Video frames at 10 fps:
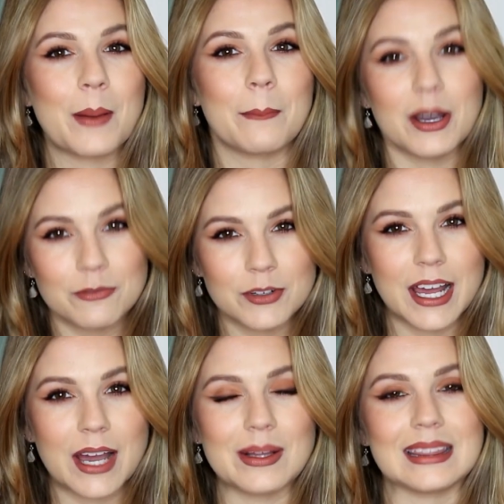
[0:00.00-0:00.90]
But for
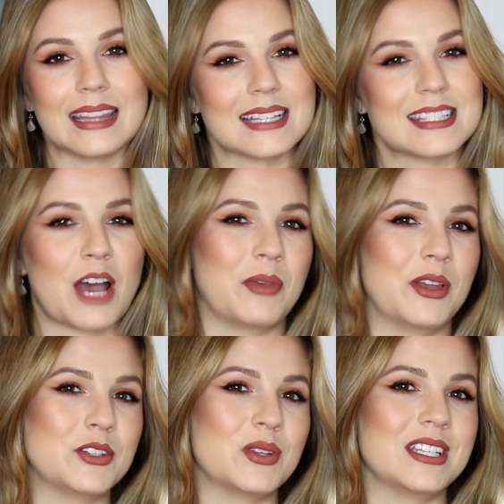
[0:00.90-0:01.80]
now, let's hop into the